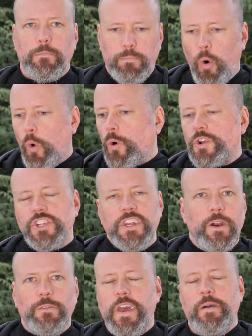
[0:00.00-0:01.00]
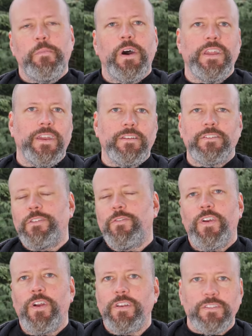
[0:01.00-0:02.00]
portion out that money into the
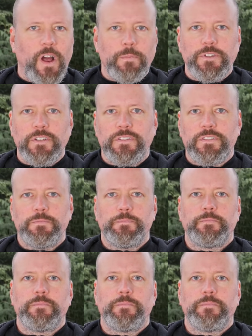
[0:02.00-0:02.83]
various options.